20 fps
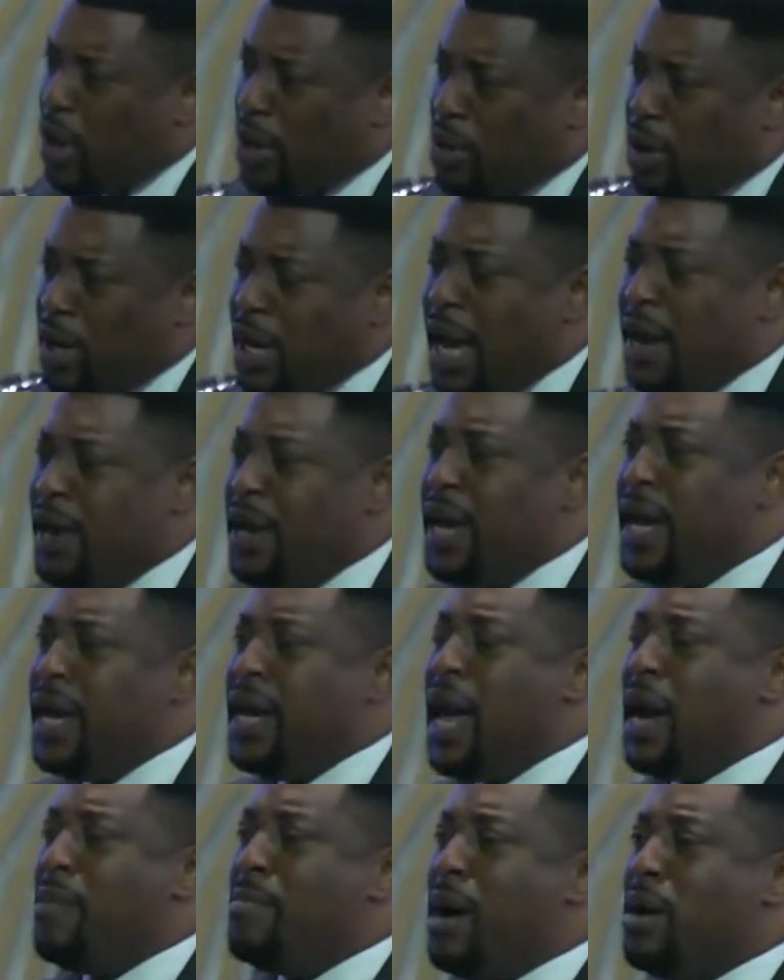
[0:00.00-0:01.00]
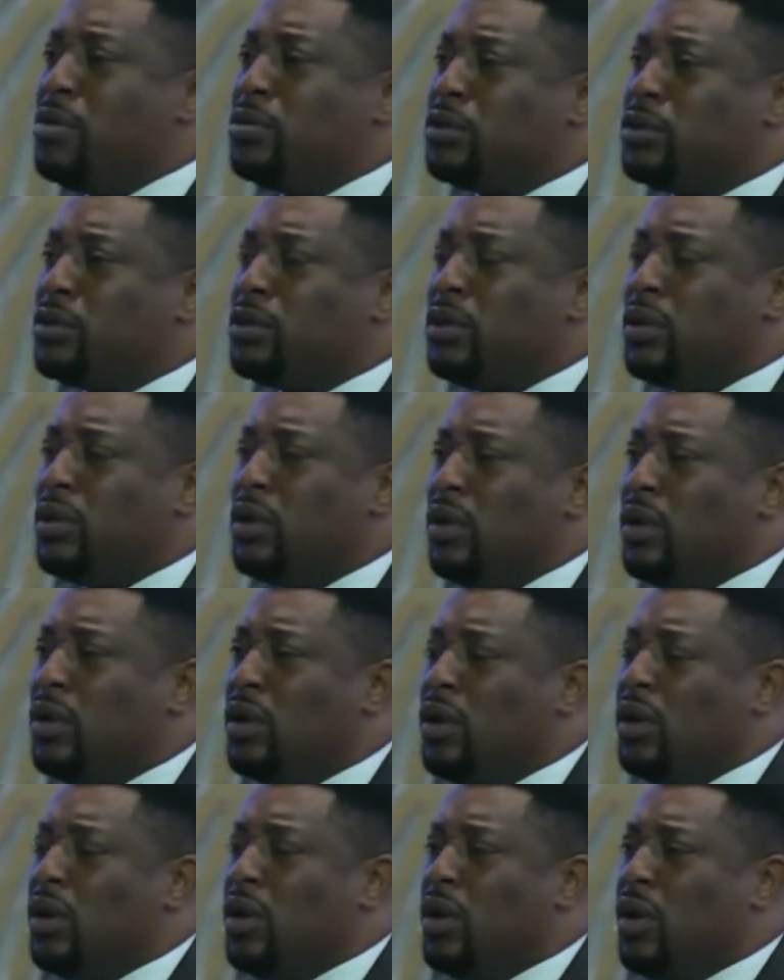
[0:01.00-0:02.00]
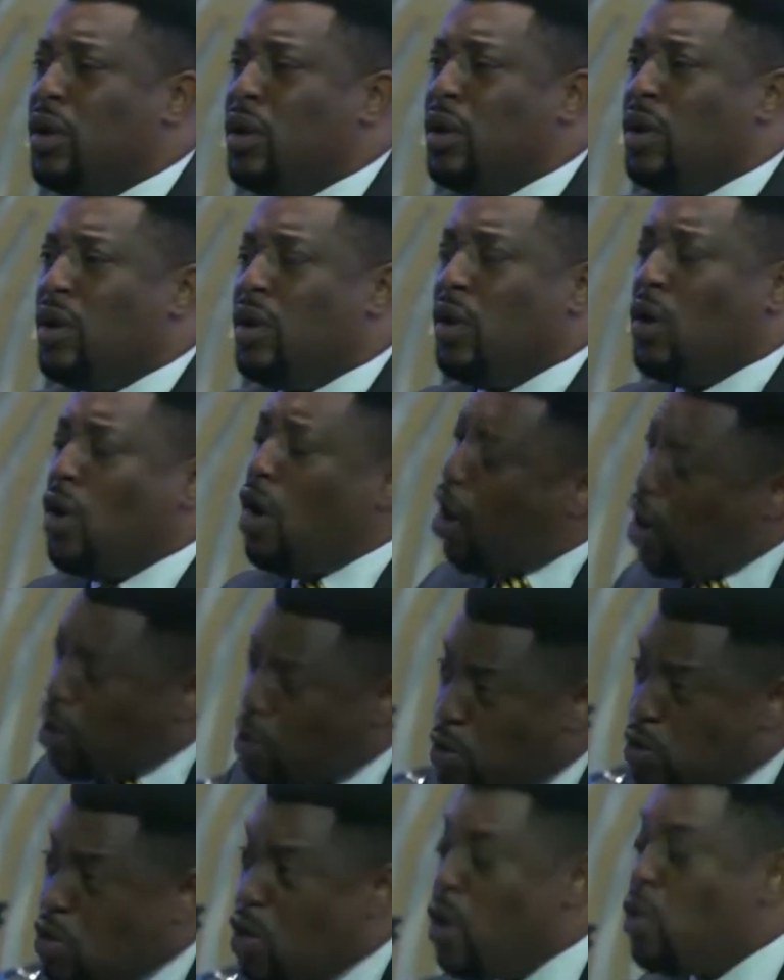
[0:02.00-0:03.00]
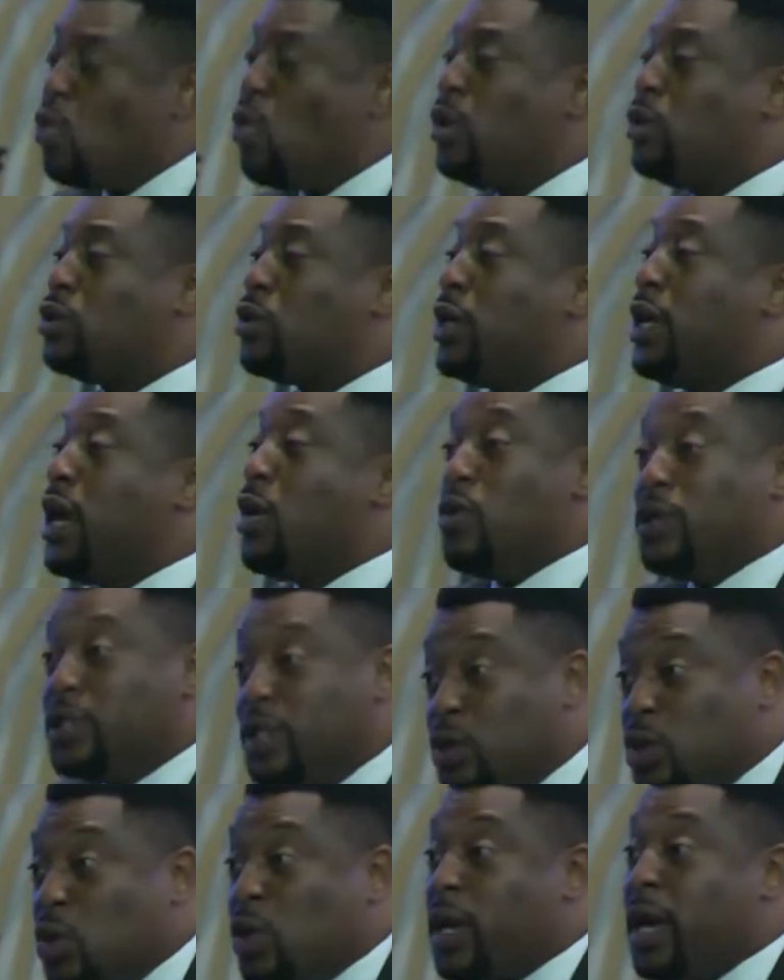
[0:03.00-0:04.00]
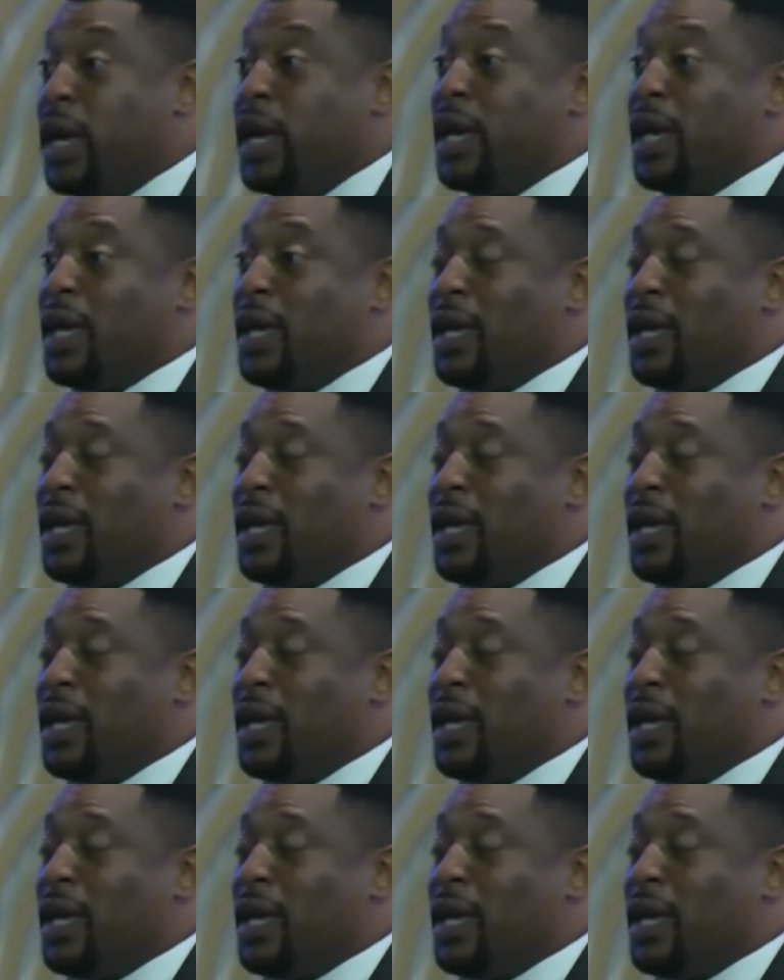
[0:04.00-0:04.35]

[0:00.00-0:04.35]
you are not hearing any amount, or you don't want to hear, which is okay.